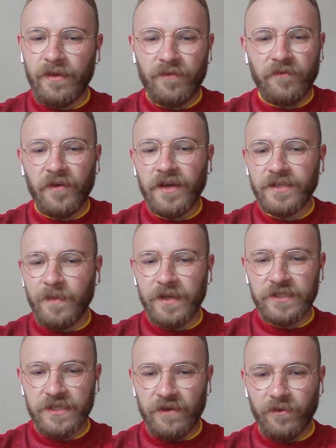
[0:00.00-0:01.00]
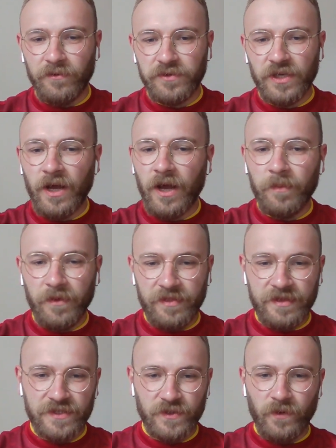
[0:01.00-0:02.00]
his first managerial job at
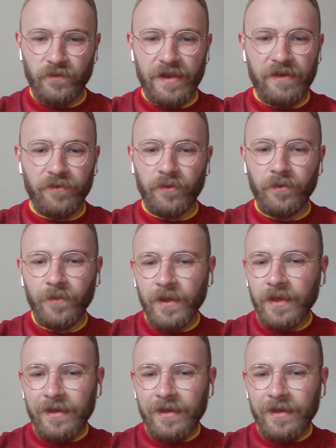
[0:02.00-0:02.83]
this sort of level,